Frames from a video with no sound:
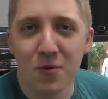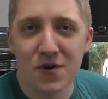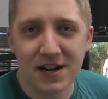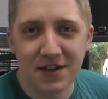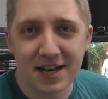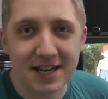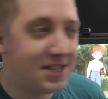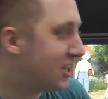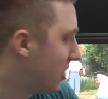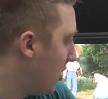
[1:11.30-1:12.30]
worried. I think I need
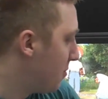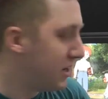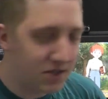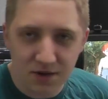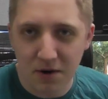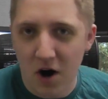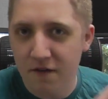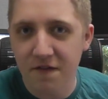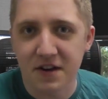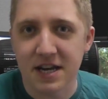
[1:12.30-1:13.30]
to start opening some
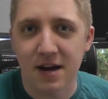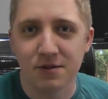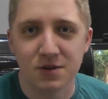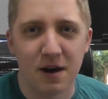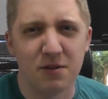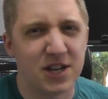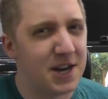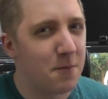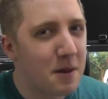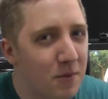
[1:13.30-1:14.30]
off video as well, which I
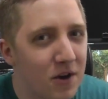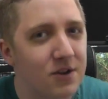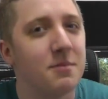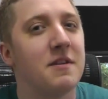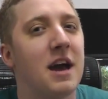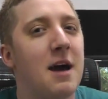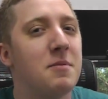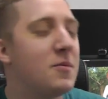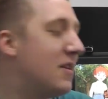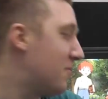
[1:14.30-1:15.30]
know people aren't going to be
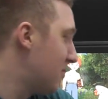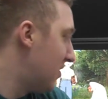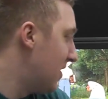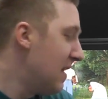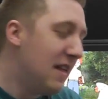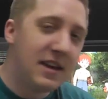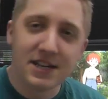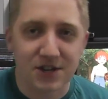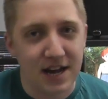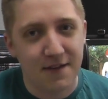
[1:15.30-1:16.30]
happy with, but
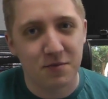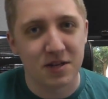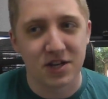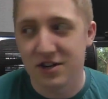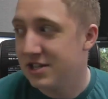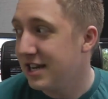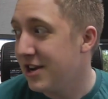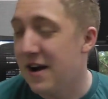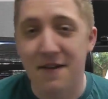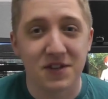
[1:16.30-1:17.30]
it's going to have to be done because I
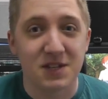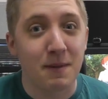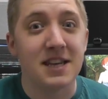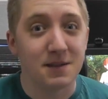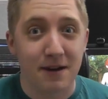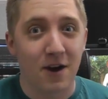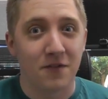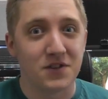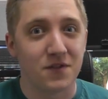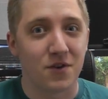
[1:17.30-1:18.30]
don't have the space in my
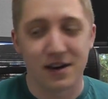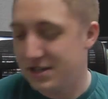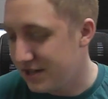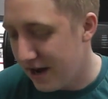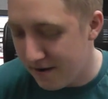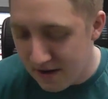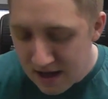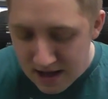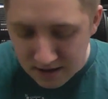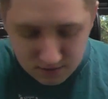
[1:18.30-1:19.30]
office for it. So
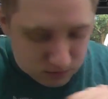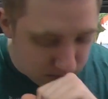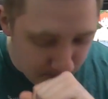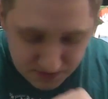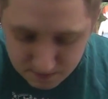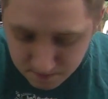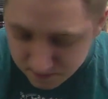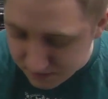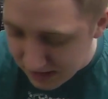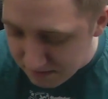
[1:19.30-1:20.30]

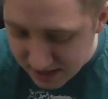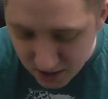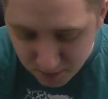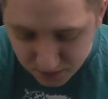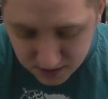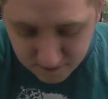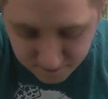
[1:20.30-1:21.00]
let me open the